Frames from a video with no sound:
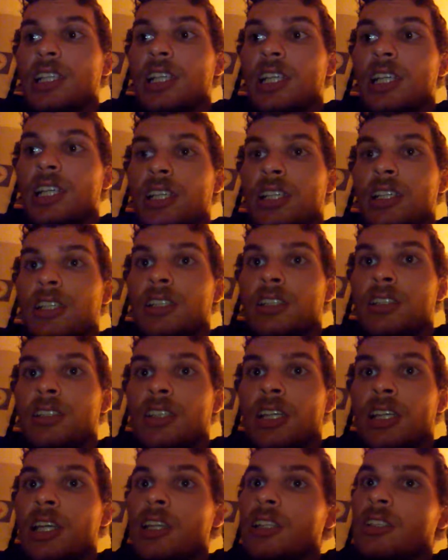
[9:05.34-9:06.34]

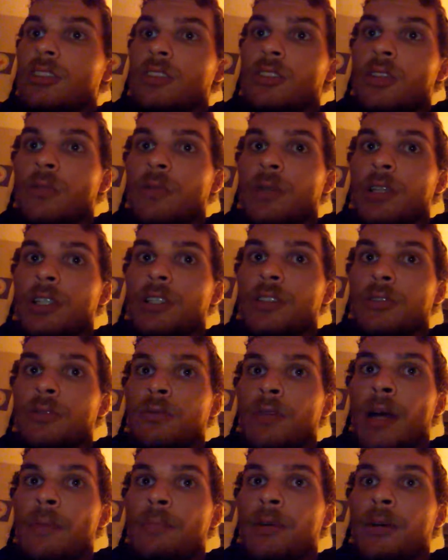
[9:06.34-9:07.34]
And that is going to
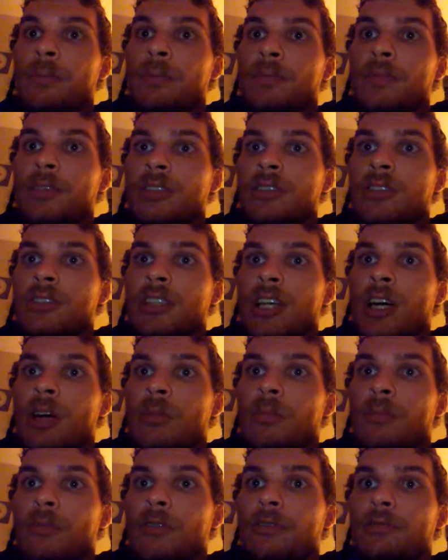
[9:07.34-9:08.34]
wrap up this
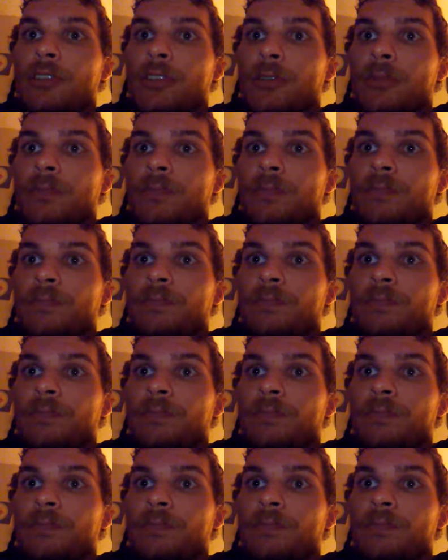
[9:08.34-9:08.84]
album review.